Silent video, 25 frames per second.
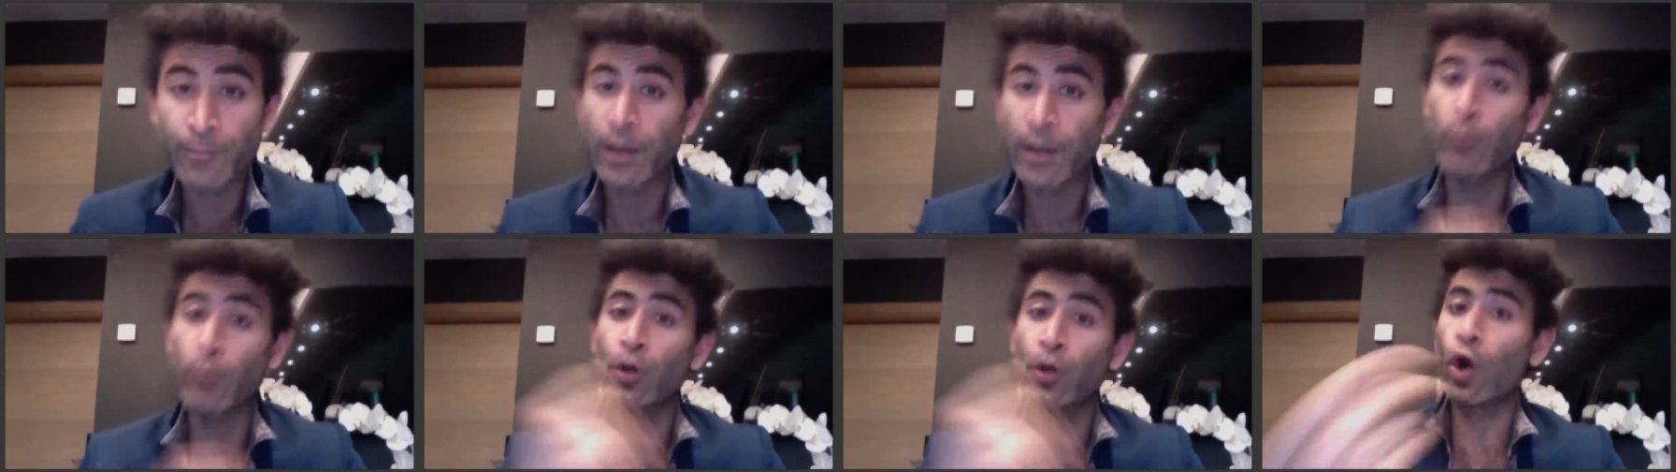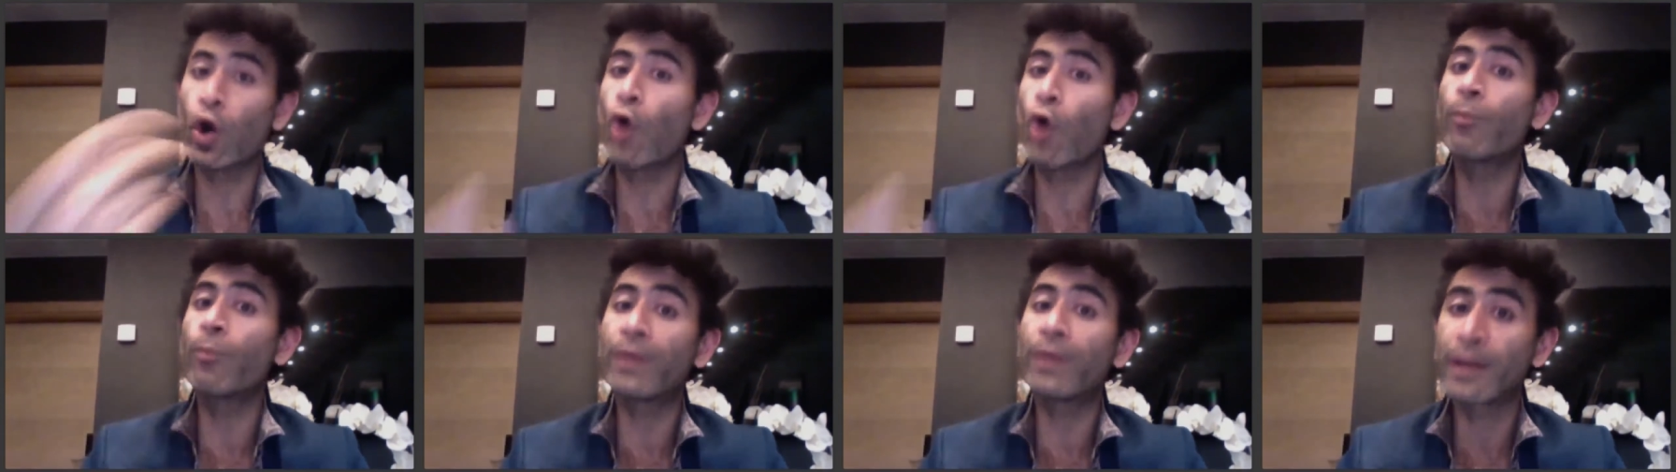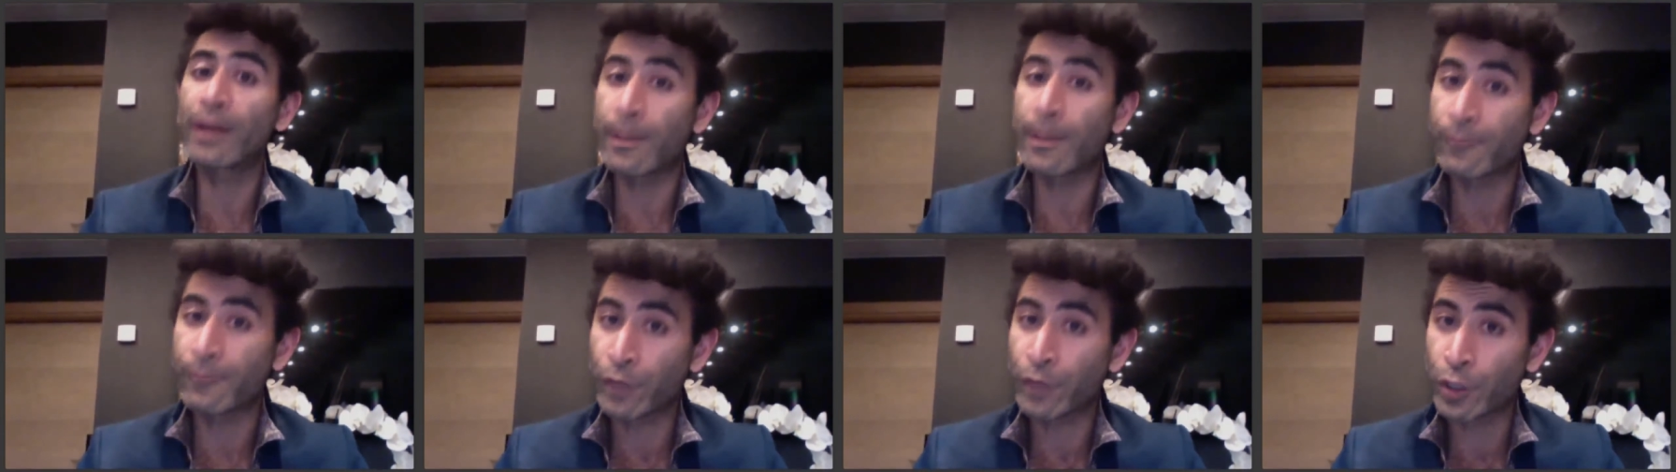I want to
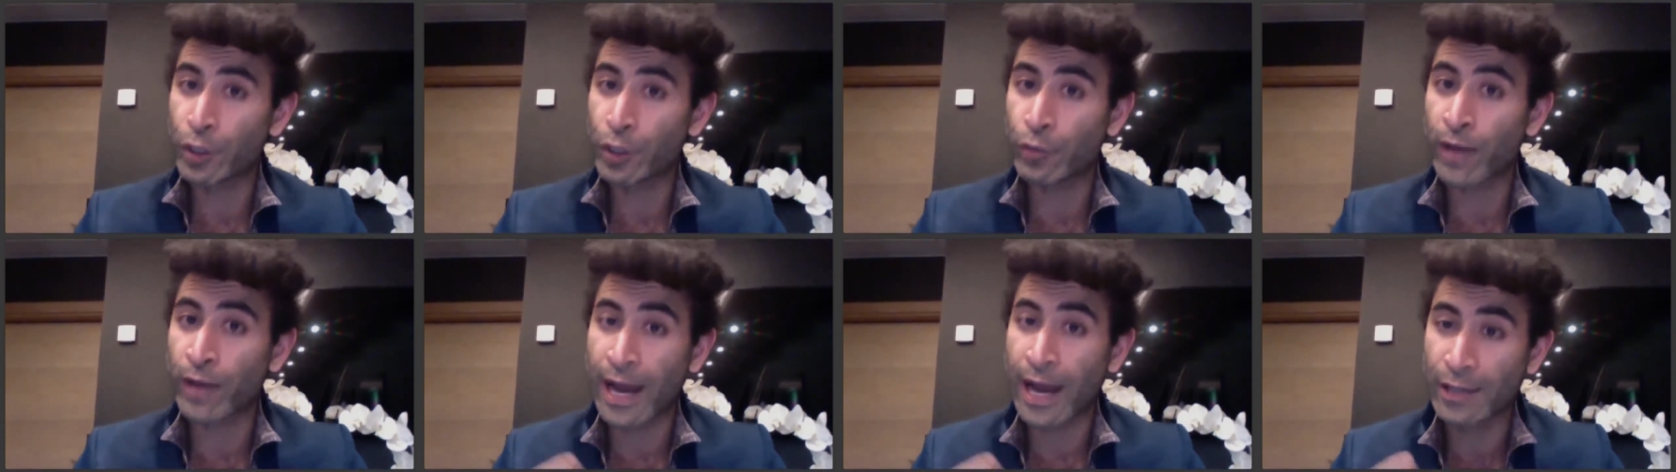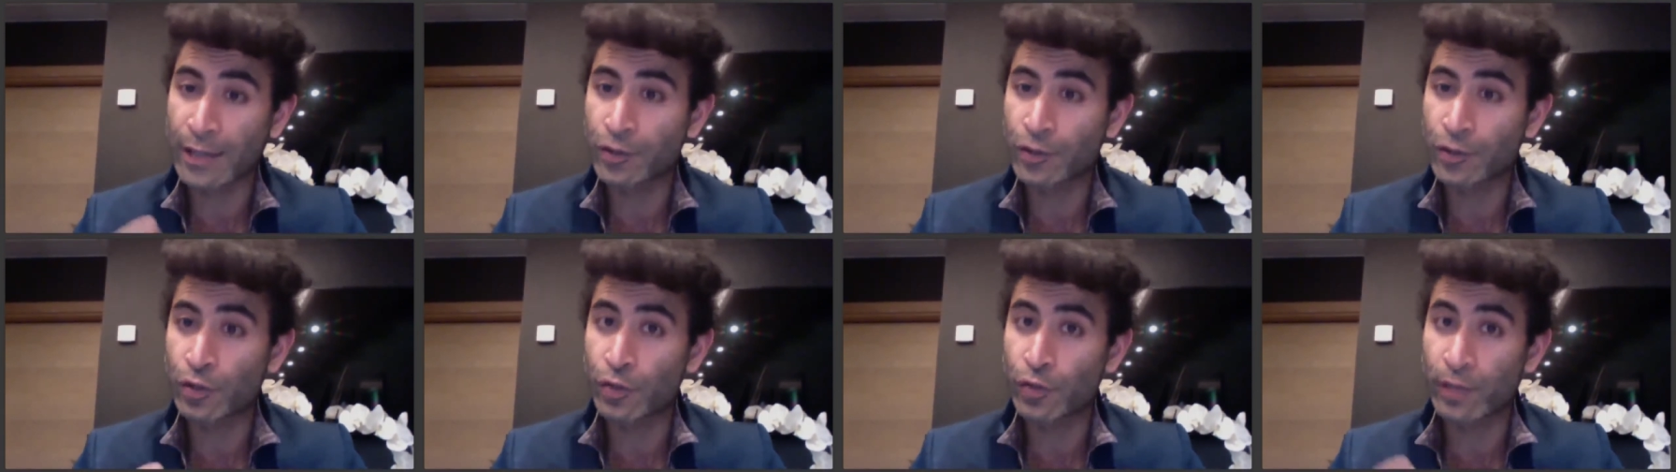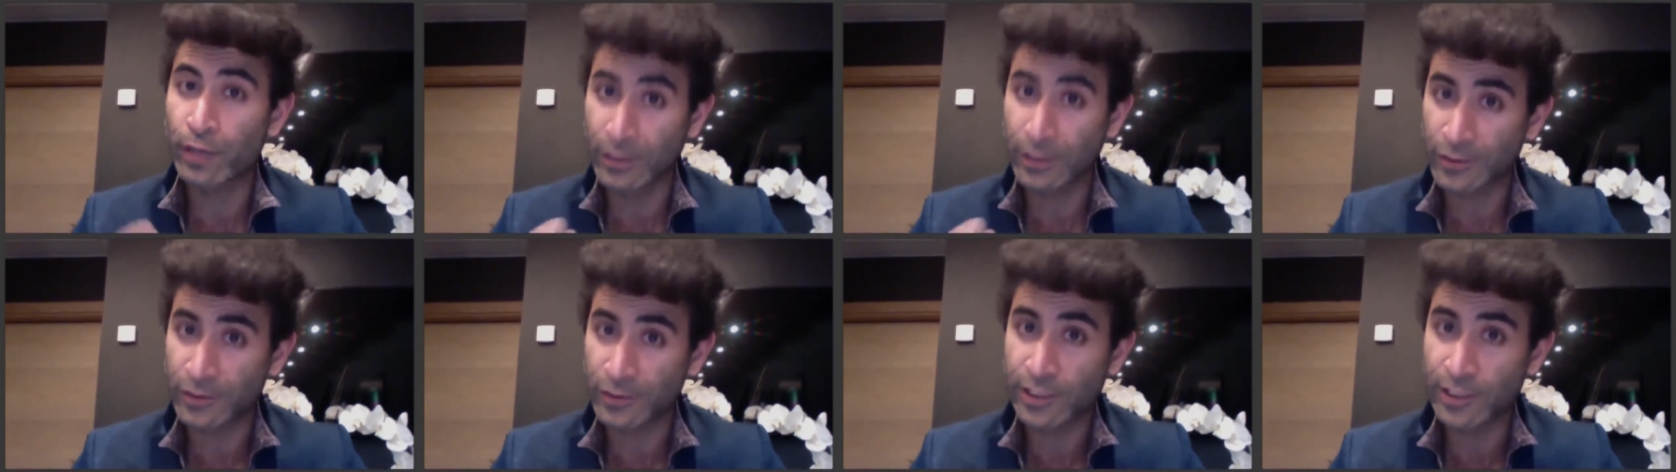open it up for you guys so
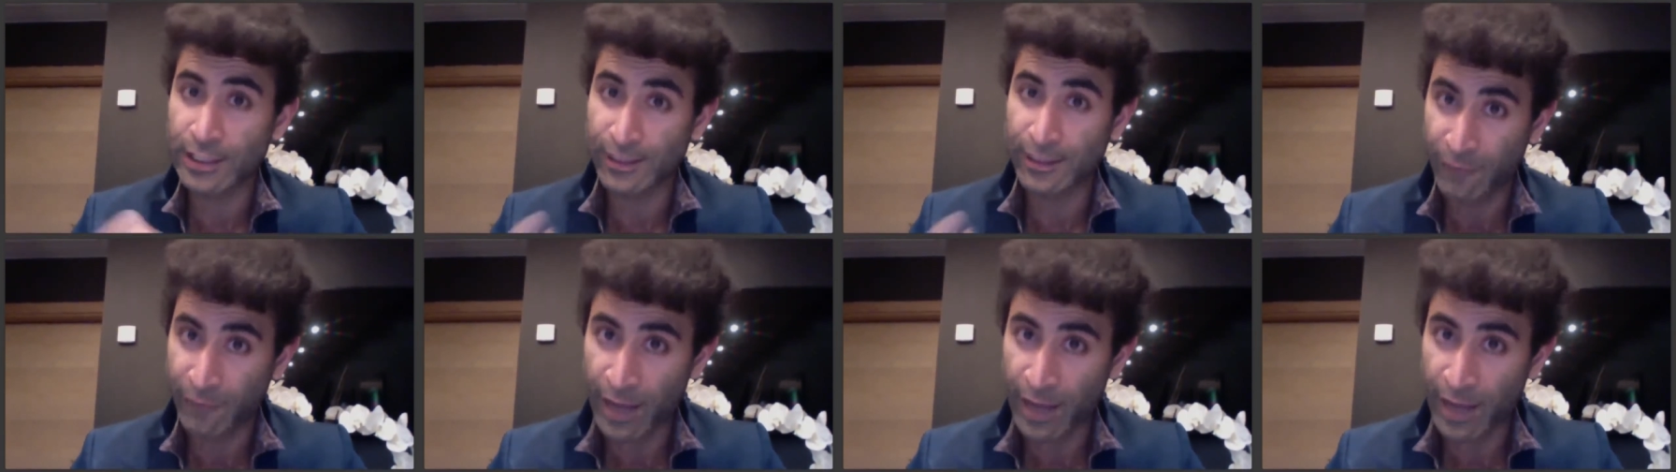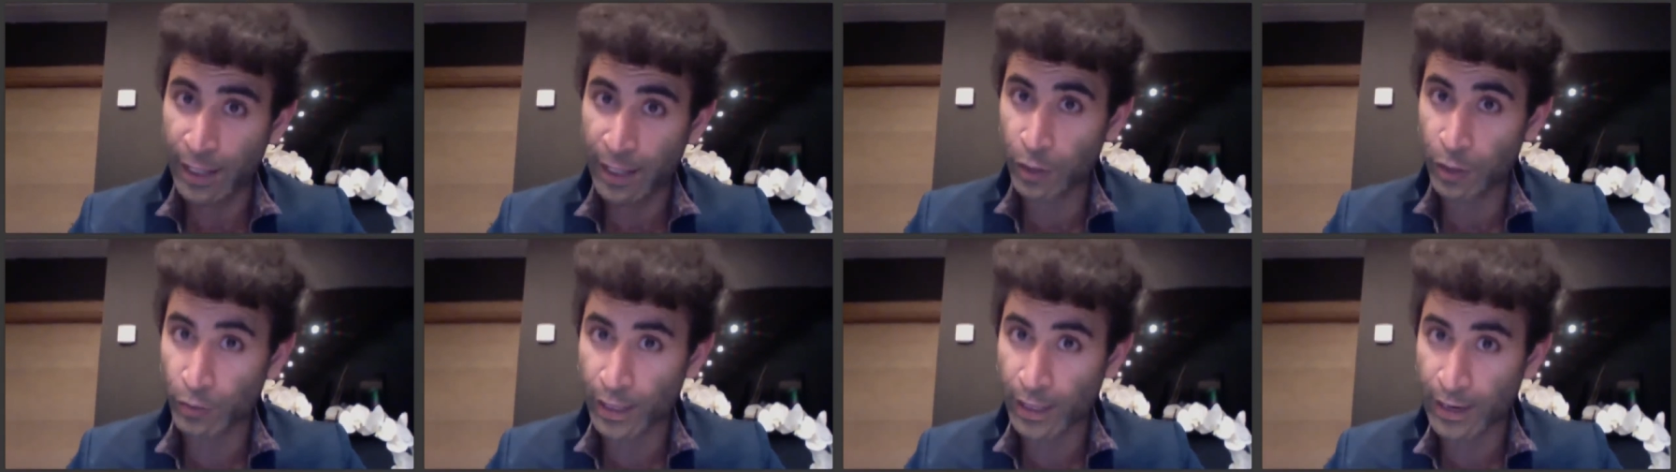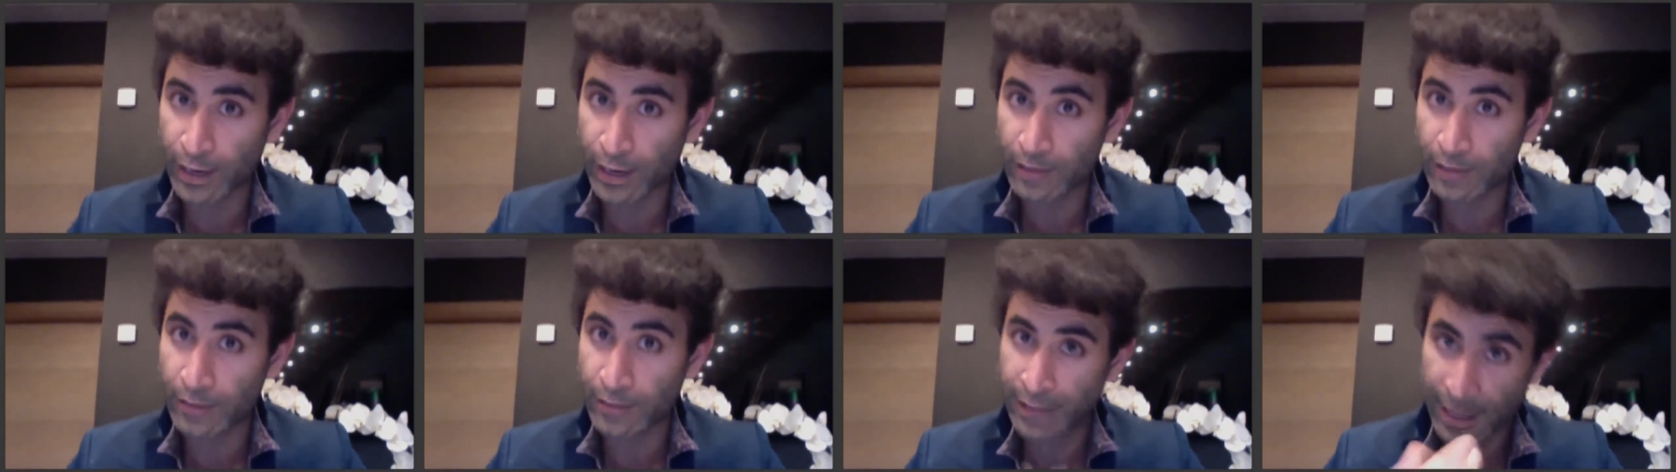you can see the value
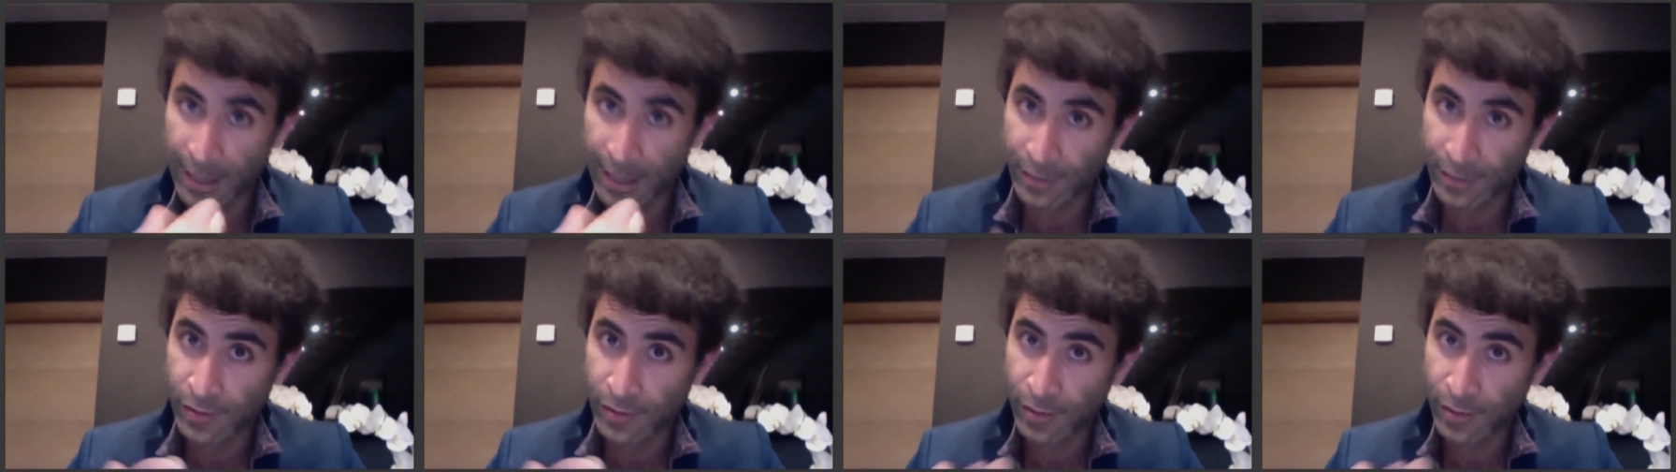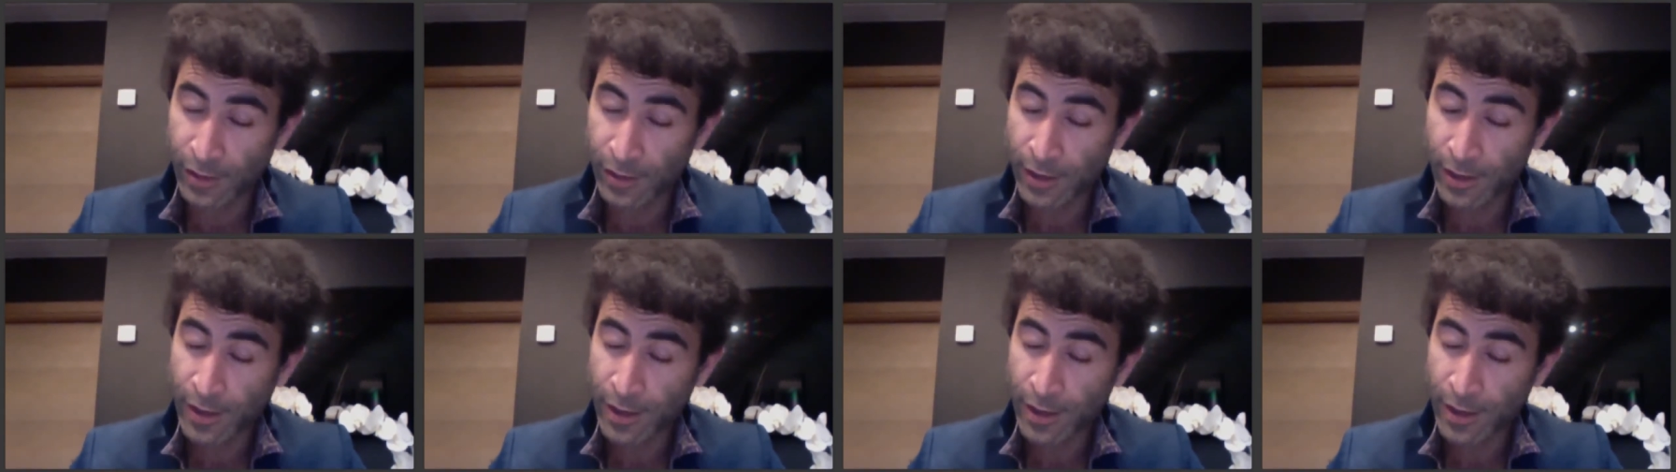that that